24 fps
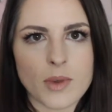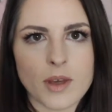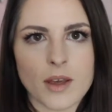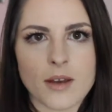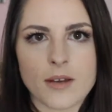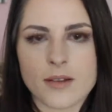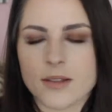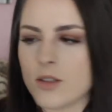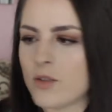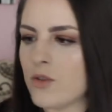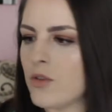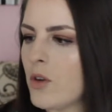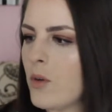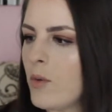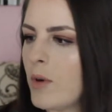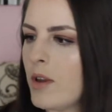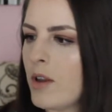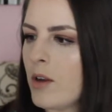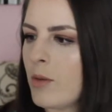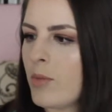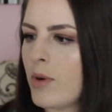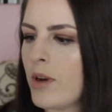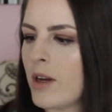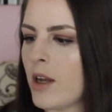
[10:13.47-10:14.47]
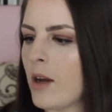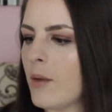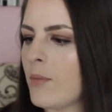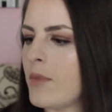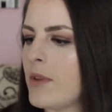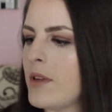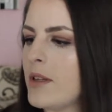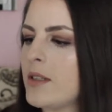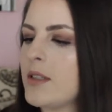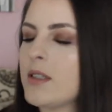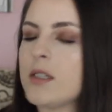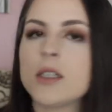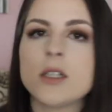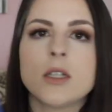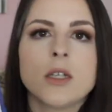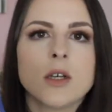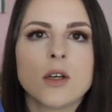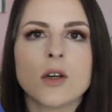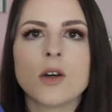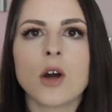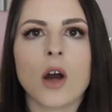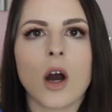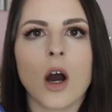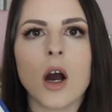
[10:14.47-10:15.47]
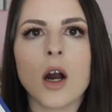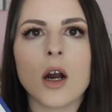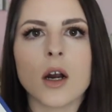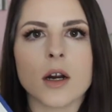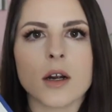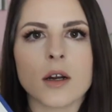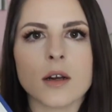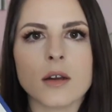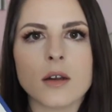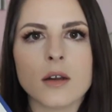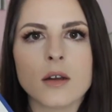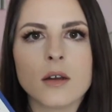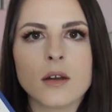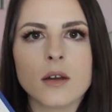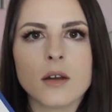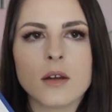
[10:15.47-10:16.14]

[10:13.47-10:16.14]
Because there's no way they're putting up this card